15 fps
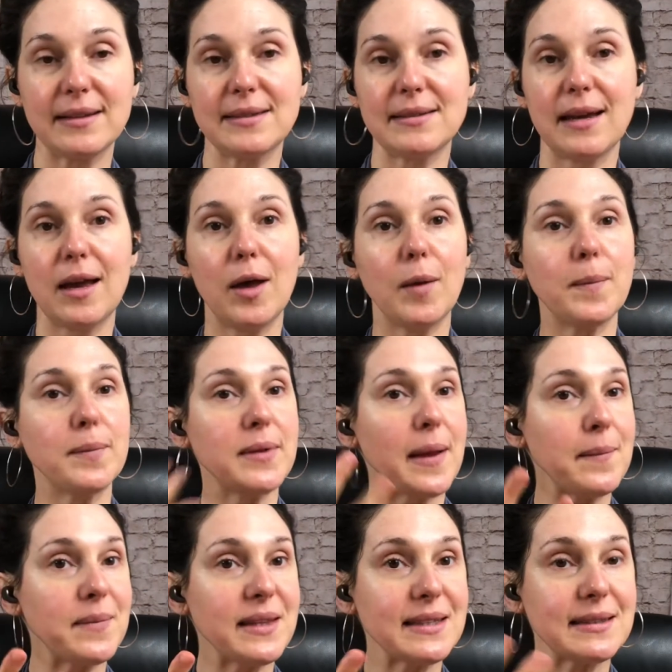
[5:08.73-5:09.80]
to help
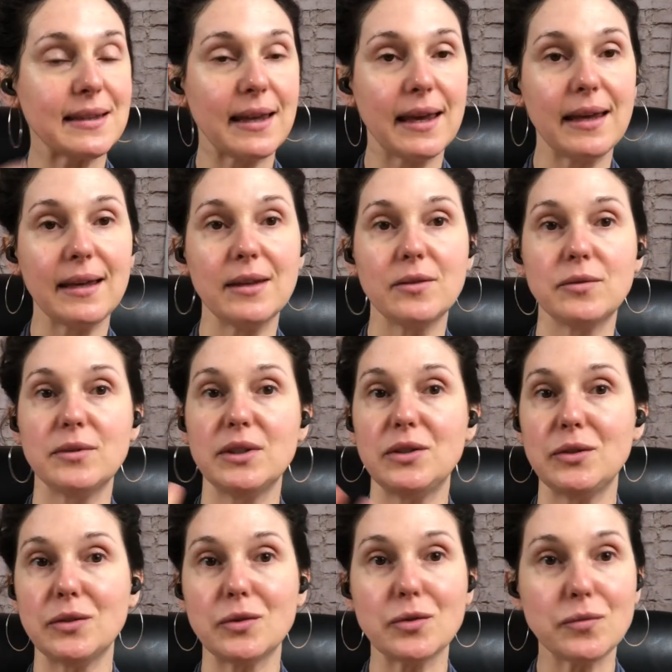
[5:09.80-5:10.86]
plump the skin,
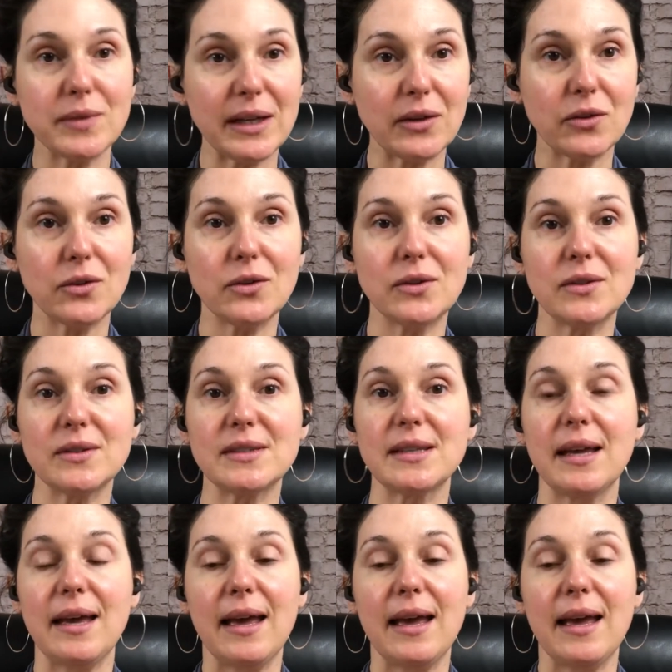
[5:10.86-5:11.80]
reduce wrinkles,